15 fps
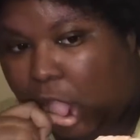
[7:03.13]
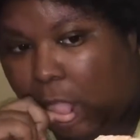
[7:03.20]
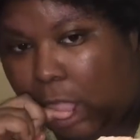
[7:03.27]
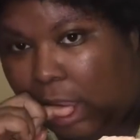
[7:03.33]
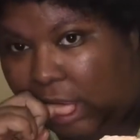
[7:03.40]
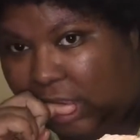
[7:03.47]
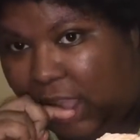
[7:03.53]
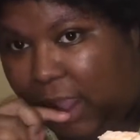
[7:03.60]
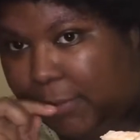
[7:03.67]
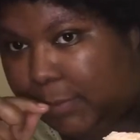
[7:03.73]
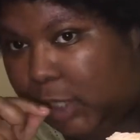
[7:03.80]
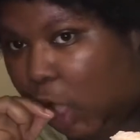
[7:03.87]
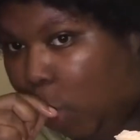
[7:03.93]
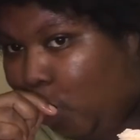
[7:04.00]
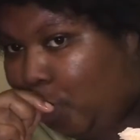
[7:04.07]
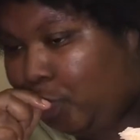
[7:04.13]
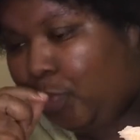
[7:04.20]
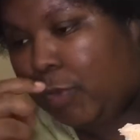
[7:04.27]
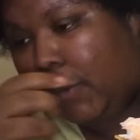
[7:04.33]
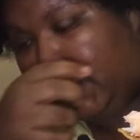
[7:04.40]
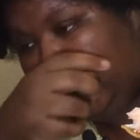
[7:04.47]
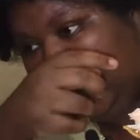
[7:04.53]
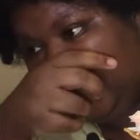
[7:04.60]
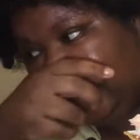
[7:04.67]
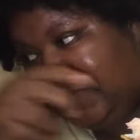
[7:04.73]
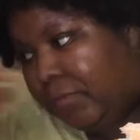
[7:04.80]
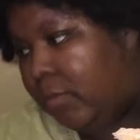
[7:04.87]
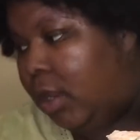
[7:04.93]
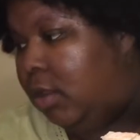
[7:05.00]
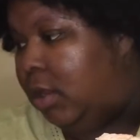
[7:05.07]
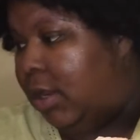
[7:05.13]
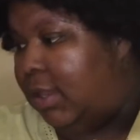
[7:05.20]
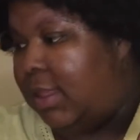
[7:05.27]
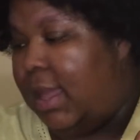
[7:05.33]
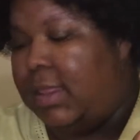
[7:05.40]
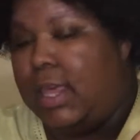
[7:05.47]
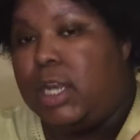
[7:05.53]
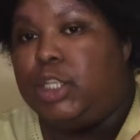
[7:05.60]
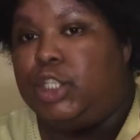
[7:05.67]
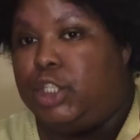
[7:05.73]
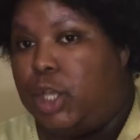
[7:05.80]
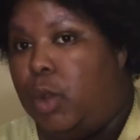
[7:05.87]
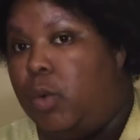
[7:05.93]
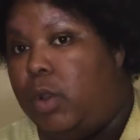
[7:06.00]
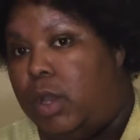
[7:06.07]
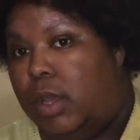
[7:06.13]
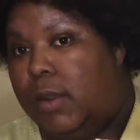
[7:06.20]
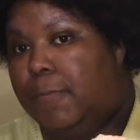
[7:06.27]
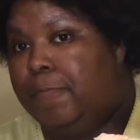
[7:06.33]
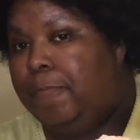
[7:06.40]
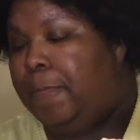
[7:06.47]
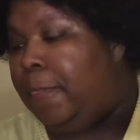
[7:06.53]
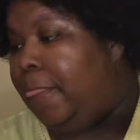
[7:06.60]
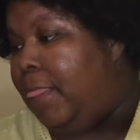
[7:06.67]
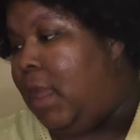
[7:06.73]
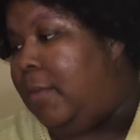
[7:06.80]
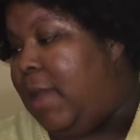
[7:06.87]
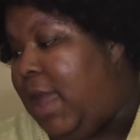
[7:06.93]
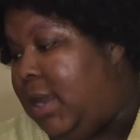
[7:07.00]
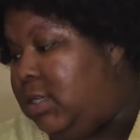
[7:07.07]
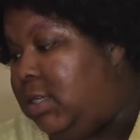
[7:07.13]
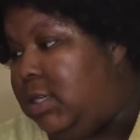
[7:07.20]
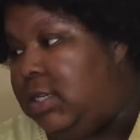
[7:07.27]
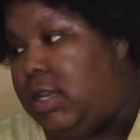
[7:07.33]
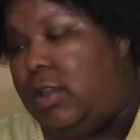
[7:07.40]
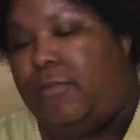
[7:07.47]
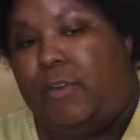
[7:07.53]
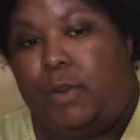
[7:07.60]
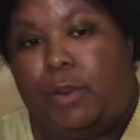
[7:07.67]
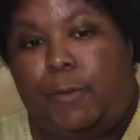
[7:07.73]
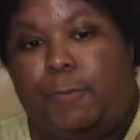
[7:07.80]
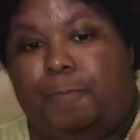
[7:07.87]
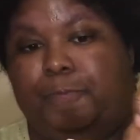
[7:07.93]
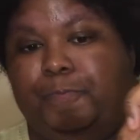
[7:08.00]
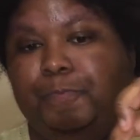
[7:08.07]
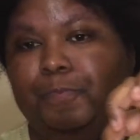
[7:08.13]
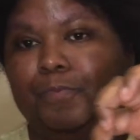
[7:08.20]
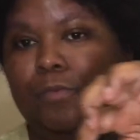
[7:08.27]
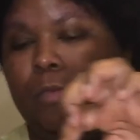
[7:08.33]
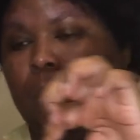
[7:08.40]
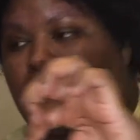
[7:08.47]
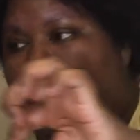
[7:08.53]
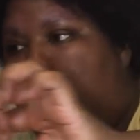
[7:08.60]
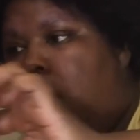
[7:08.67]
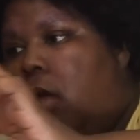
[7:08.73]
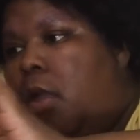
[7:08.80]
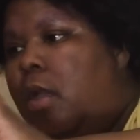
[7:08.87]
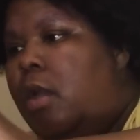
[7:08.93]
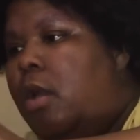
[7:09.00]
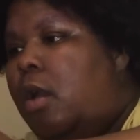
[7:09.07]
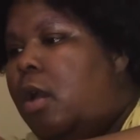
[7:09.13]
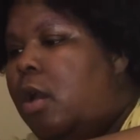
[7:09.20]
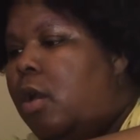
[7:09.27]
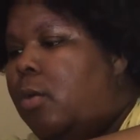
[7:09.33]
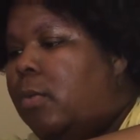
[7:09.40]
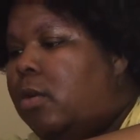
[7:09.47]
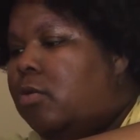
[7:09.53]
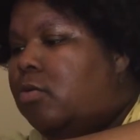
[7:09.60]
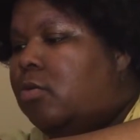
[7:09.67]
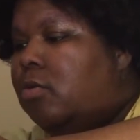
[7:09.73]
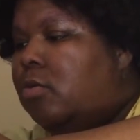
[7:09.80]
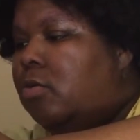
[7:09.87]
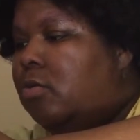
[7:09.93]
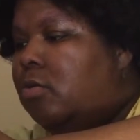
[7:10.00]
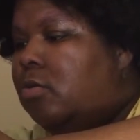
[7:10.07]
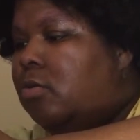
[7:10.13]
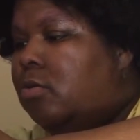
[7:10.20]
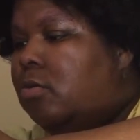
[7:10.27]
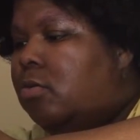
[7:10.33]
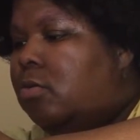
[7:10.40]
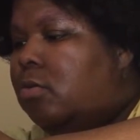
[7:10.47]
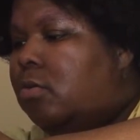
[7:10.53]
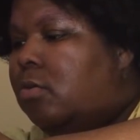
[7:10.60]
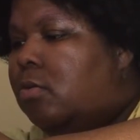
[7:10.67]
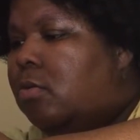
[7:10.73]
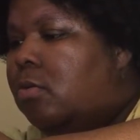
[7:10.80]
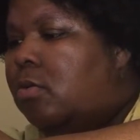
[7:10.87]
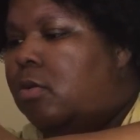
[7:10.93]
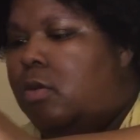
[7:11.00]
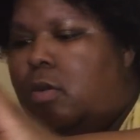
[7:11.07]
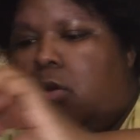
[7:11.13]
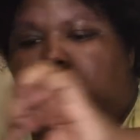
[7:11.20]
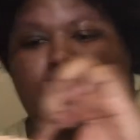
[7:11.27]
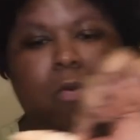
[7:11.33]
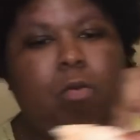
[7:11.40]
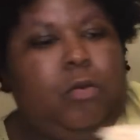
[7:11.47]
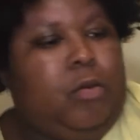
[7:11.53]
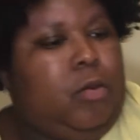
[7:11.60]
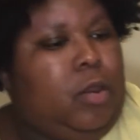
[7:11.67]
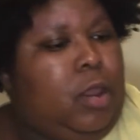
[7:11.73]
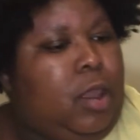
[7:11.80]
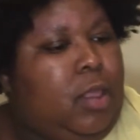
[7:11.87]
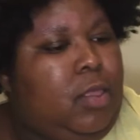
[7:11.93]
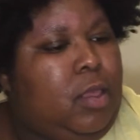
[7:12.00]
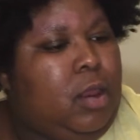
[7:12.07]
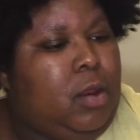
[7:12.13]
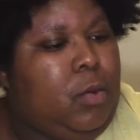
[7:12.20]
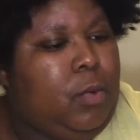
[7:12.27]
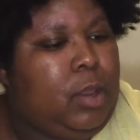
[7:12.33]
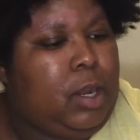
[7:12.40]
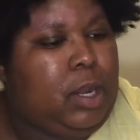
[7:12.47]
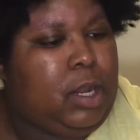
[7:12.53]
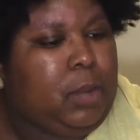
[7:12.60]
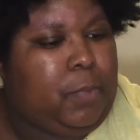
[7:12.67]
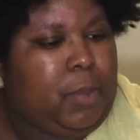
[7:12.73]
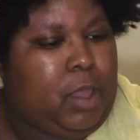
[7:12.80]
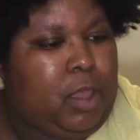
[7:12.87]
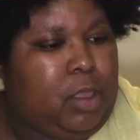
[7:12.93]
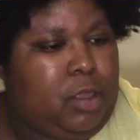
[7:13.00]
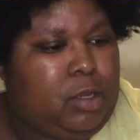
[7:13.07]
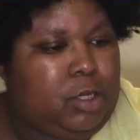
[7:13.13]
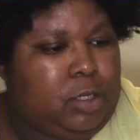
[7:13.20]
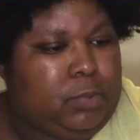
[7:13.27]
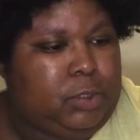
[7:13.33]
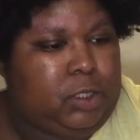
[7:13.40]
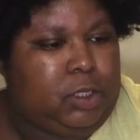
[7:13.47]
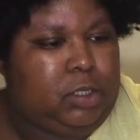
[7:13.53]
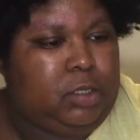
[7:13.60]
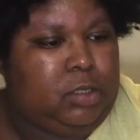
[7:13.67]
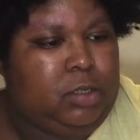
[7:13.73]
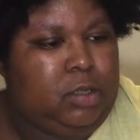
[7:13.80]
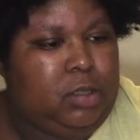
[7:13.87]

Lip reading: Look at that. Look at that. That is so good. I'm actually going to take a photo. Oh my god. All right, and then we're going to dip it in the chomp sauce.